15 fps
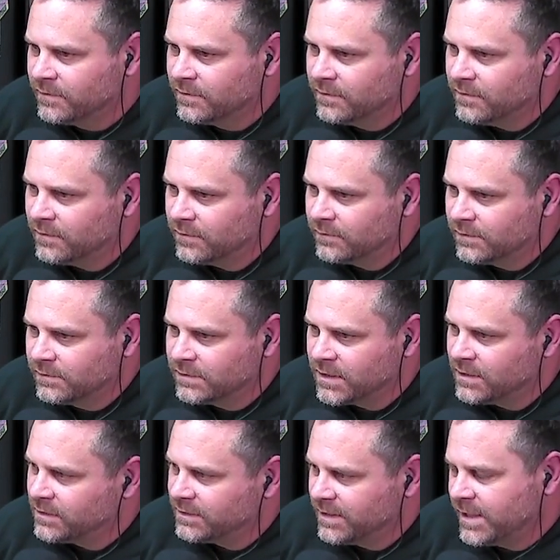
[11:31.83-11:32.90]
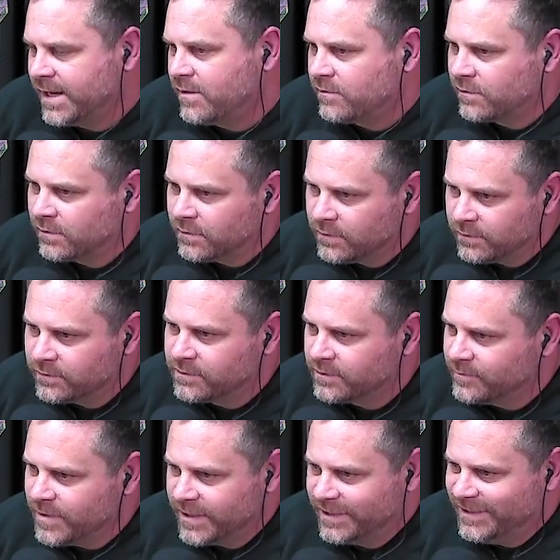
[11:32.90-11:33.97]
you know, Colin Cowherd or
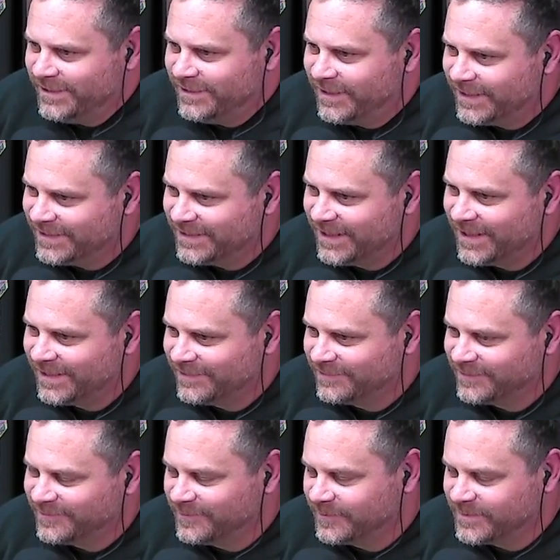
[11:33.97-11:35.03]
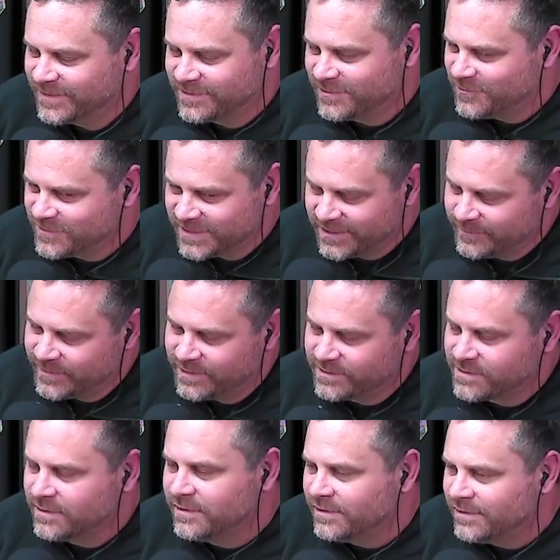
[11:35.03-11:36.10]
somebody like that. And I'm just using him as
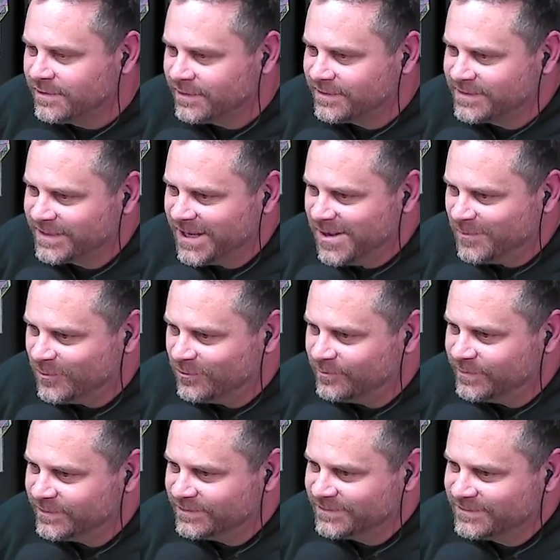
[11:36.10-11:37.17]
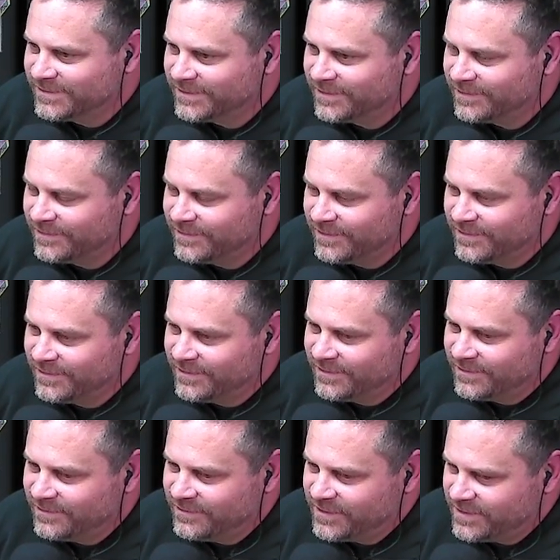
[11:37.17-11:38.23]
an example. But,
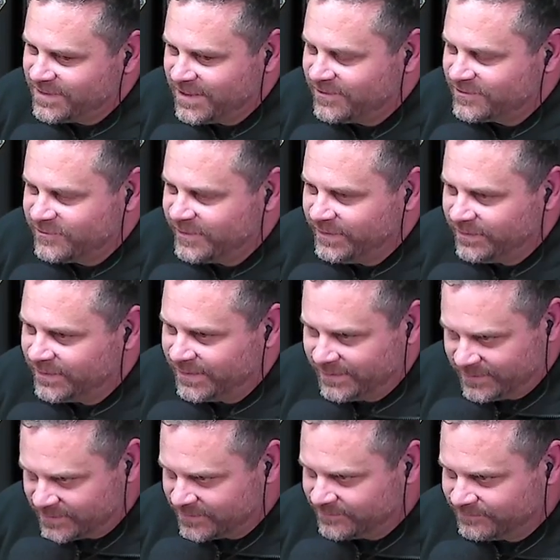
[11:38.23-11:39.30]
you know, that's how I treat things.